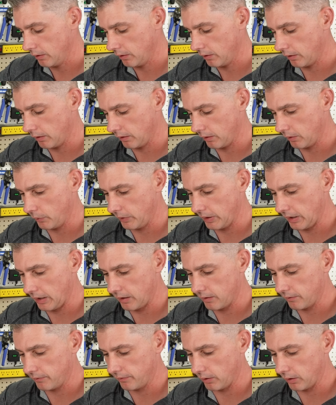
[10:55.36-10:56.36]
Uh, we
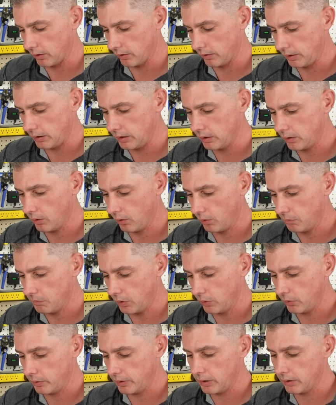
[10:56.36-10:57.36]
have our eco
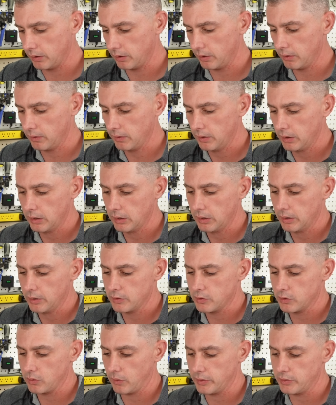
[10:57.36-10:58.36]
mode here.
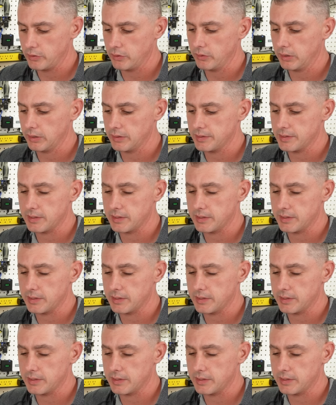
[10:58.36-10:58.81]
So as you can